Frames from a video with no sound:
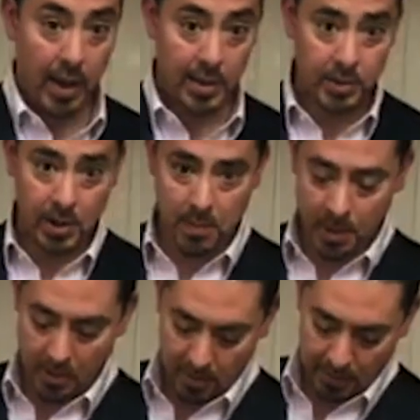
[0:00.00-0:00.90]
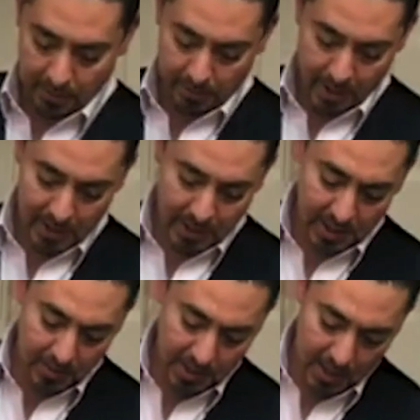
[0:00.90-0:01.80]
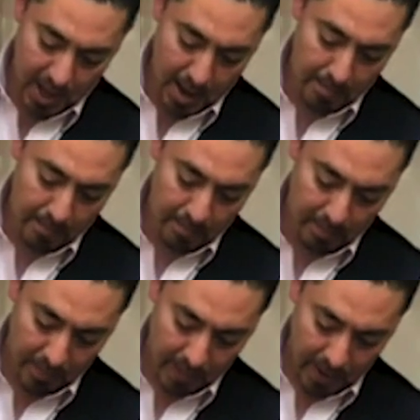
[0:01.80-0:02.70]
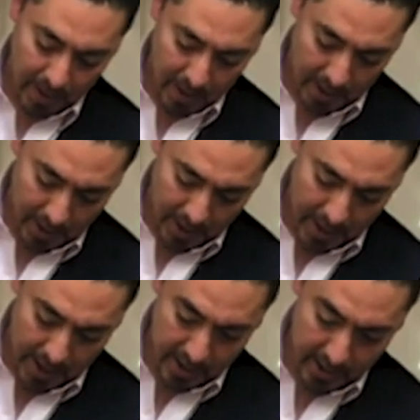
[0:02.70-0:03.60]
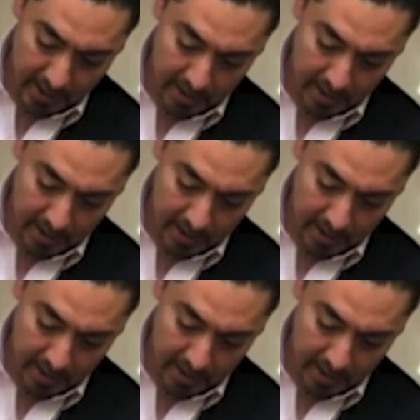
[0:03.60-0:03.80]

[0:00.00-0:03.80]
20ml freshly squeezed lime I had